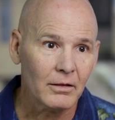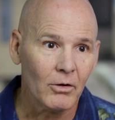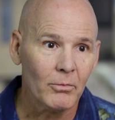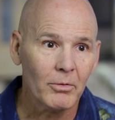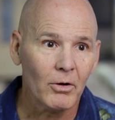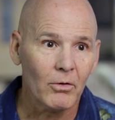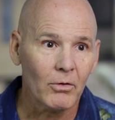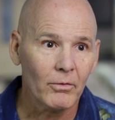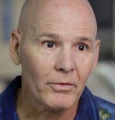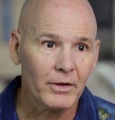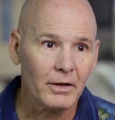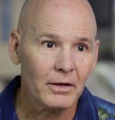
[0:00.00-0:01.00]
lo and
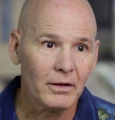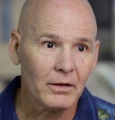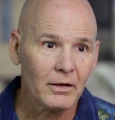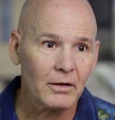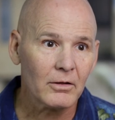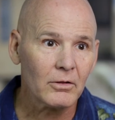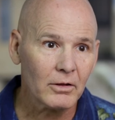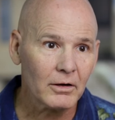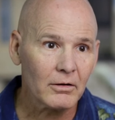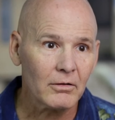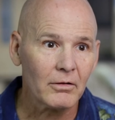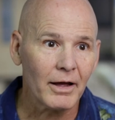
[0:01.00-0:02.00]
behold, the
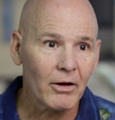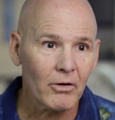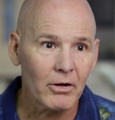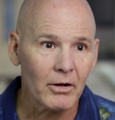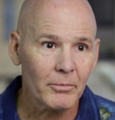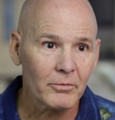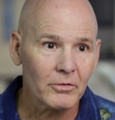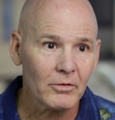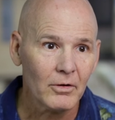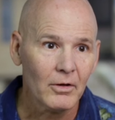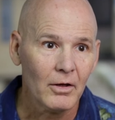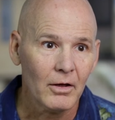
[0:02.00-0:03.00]
clinical
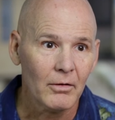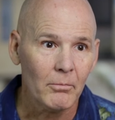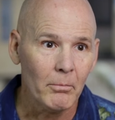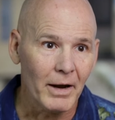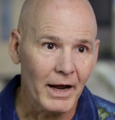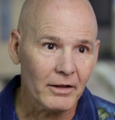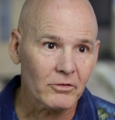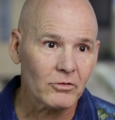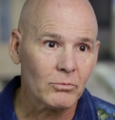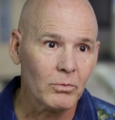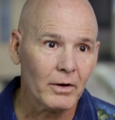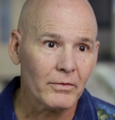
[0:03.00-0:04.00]
outcomes
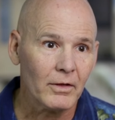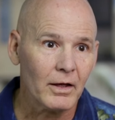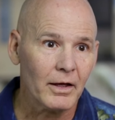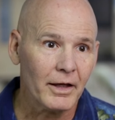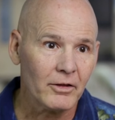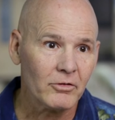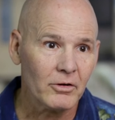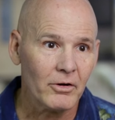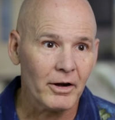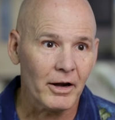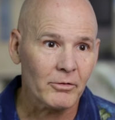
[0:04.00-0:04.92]
matched what the engineering